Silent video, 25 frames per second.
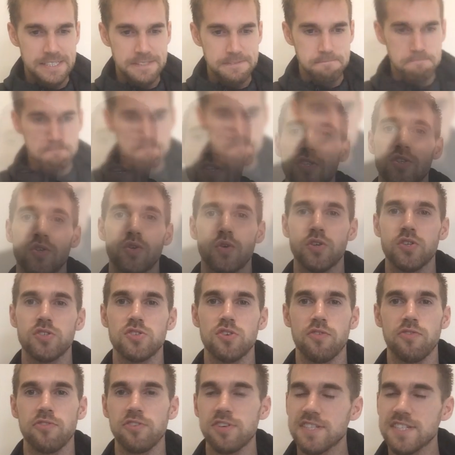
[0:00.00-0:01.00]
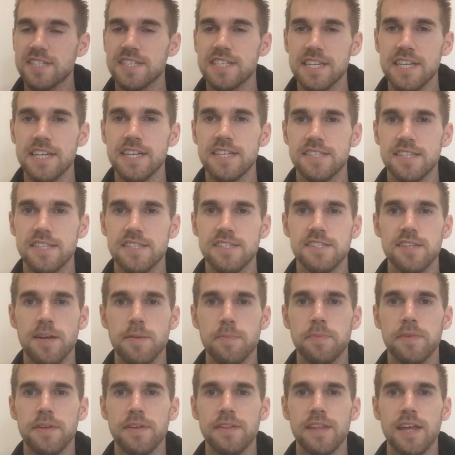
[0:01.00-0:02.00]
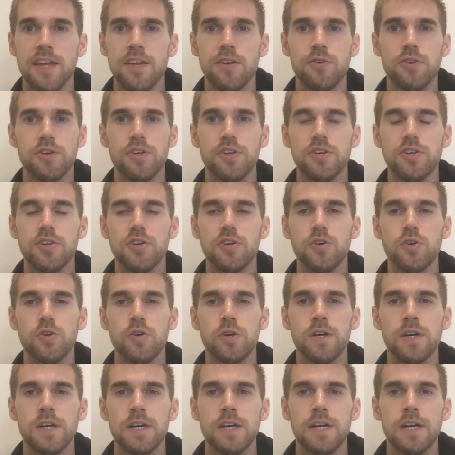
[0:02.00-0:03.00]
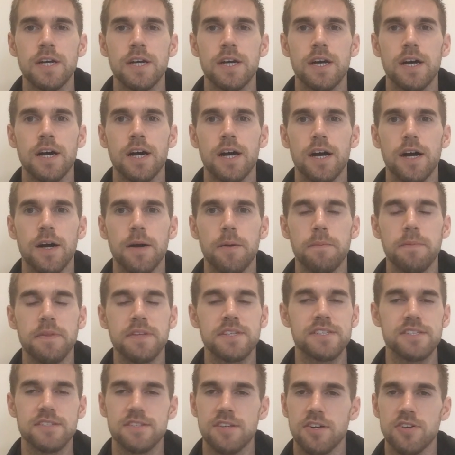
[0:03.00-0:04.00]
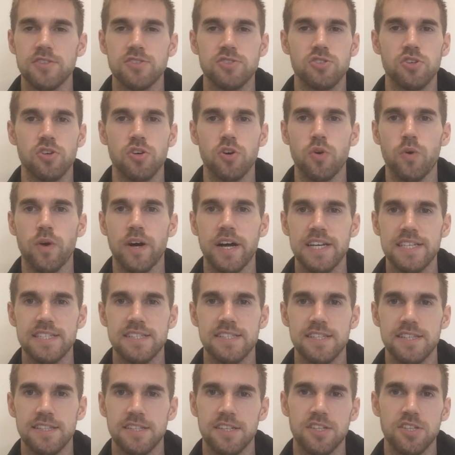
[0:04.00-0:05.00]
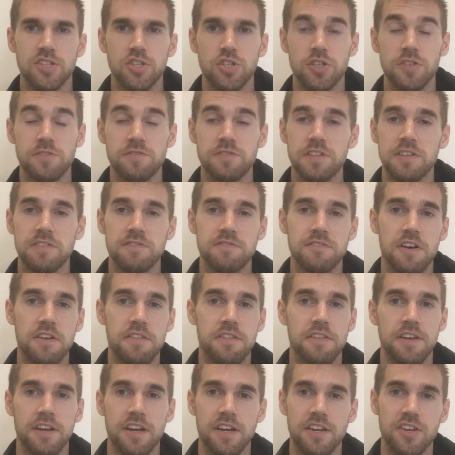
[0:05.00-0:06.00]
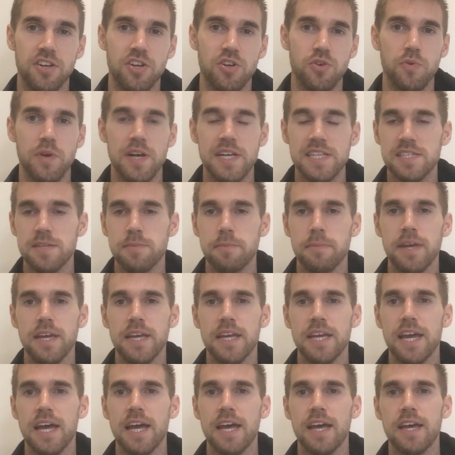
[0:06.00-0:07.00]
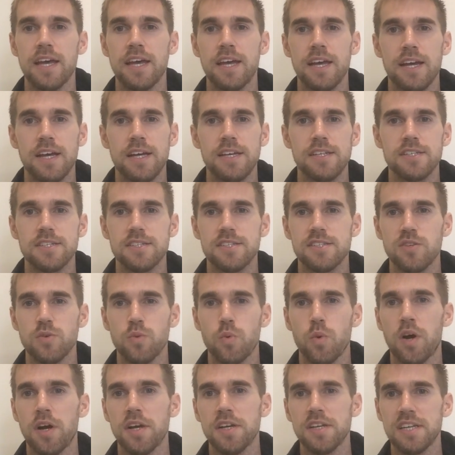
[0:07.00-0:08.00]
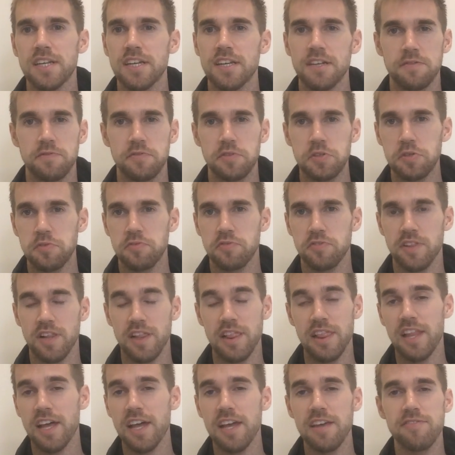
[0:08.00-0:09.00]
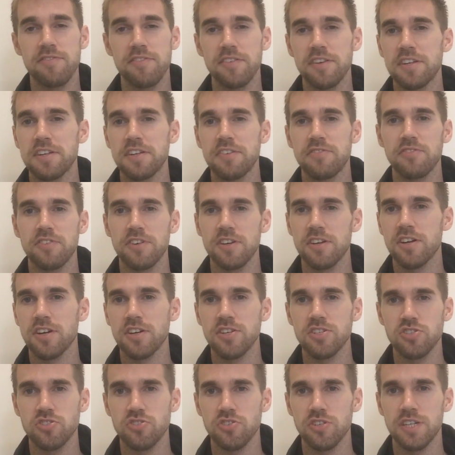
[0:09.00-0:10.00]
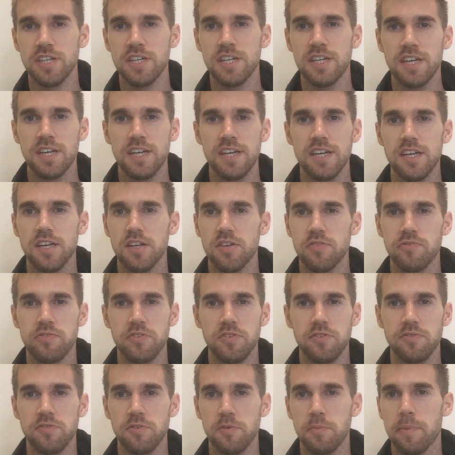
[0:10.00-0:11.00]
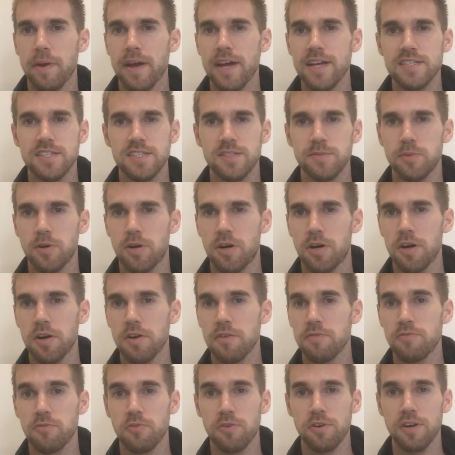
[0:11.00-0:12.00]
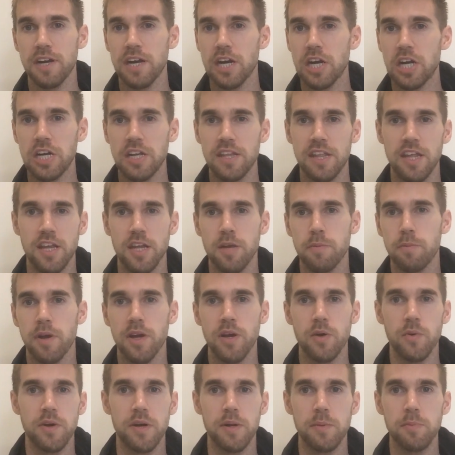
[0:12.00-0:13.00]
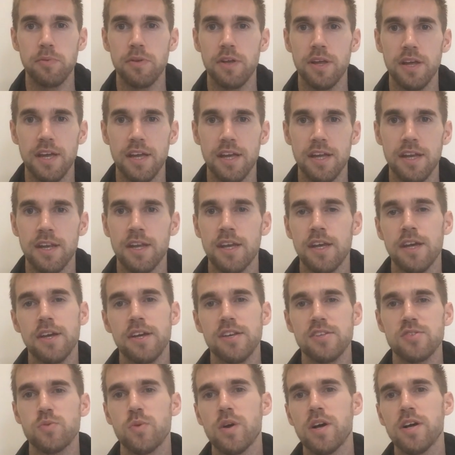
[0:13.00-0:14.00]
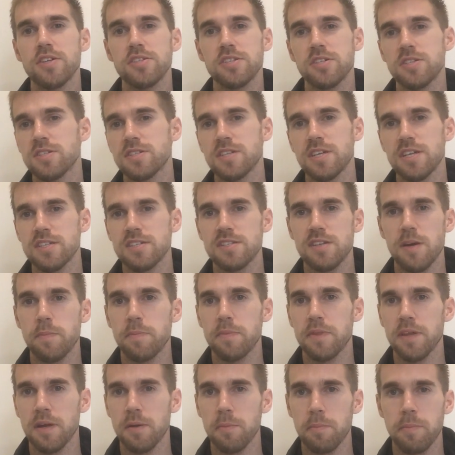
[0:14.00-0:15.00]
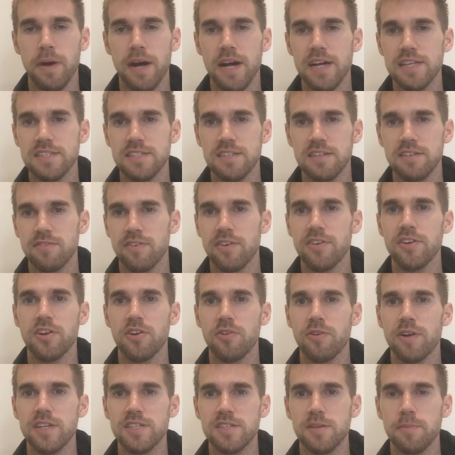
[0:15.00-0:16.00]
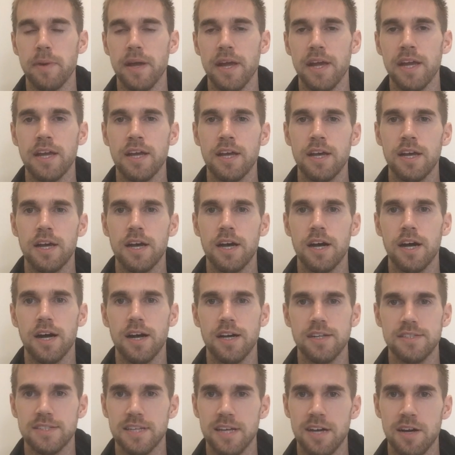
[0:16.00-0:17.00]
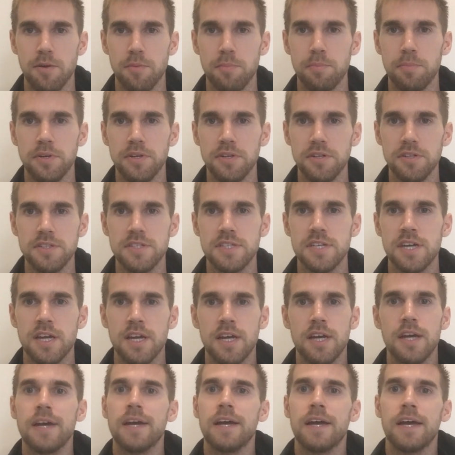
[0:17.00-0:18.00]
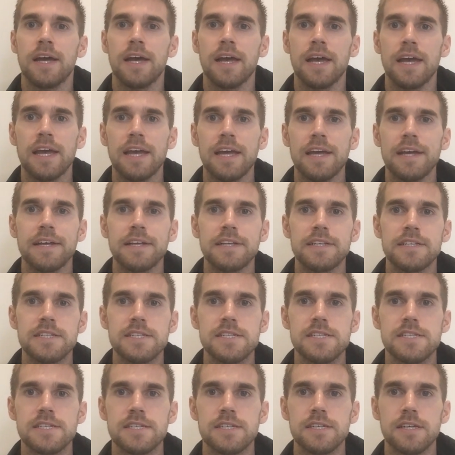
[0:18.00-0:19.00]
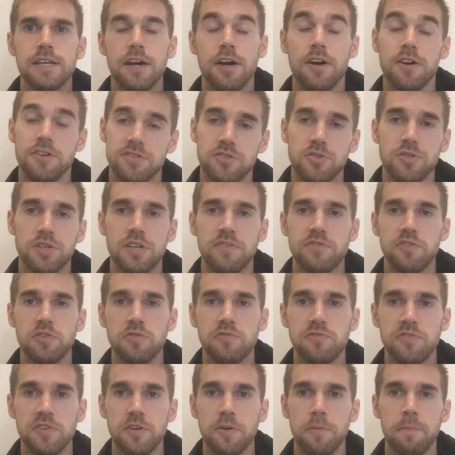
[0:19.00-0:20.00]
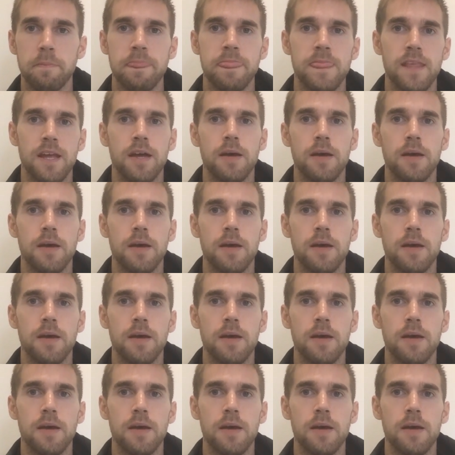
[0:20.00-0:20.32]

Doing tours overseas is something that you can do. This is also a wise thing to do if you have nothing on your resume yet, just to get a feel for the life in a different country, get a feel for basketball in a foreign area that you might want to play in, as well as just get something positive on your resume to help build and also give you film.